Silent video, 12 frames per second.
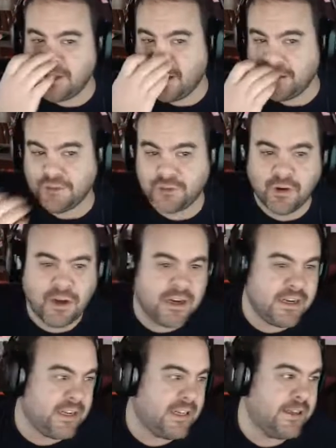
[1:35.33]
Dra
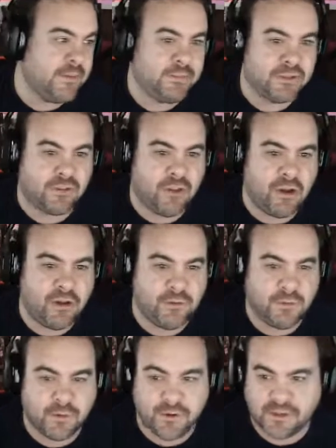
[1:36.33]

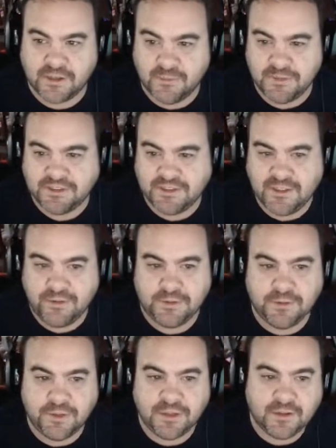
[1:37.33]
Gibbs-Lawhorn commits to
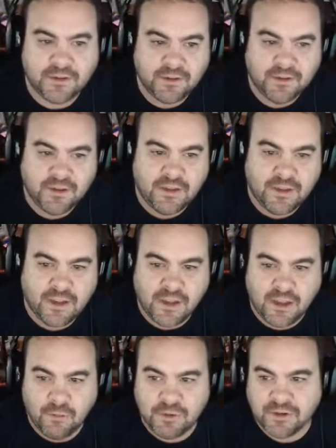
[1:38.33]
Illinois.
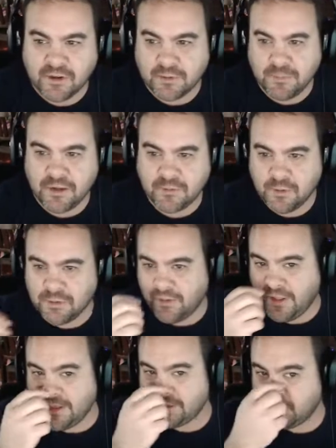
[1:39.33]
We talked about him on the
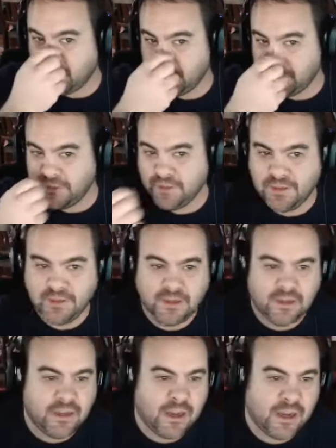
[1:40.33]
last one.
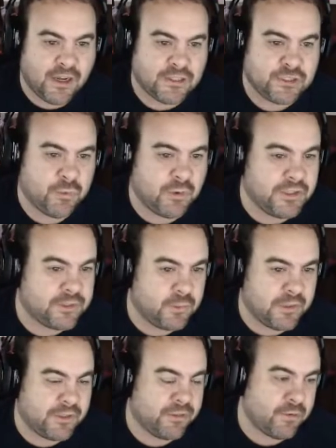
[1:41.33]

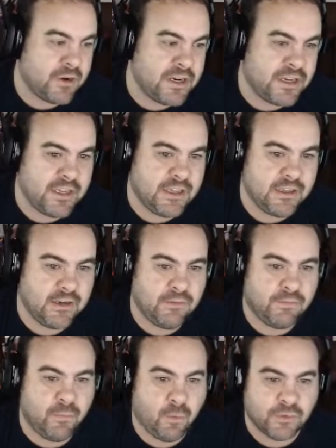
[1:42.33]
2023 kid,
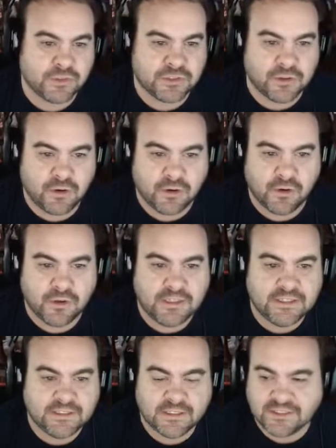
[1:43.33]
4-star.
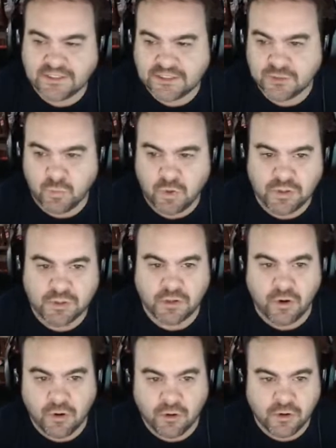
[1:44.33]
He's a 6'1"
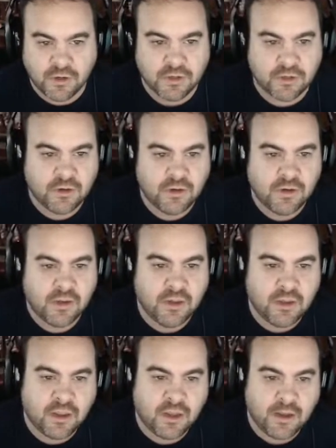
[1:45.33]
guard.
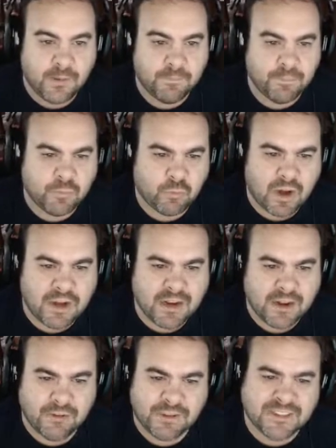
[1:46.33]
Right
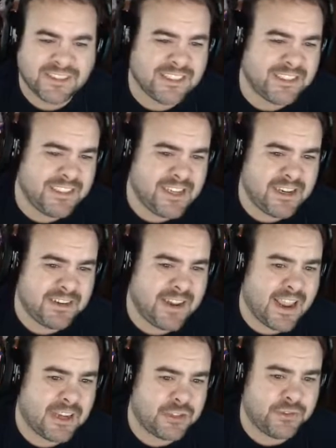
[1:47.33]
now, he's 68
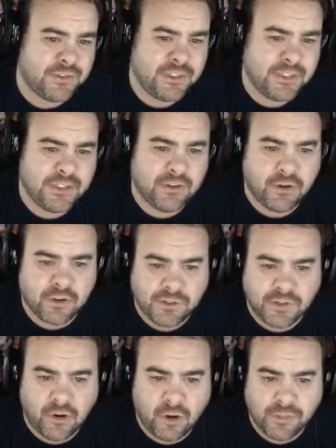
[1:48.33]
nationally on the
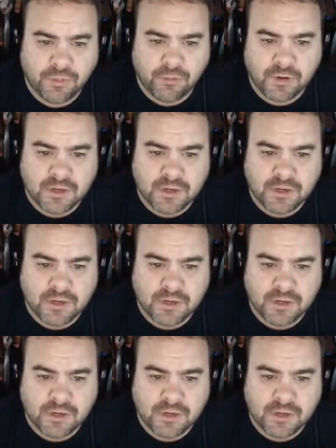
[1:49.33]
On3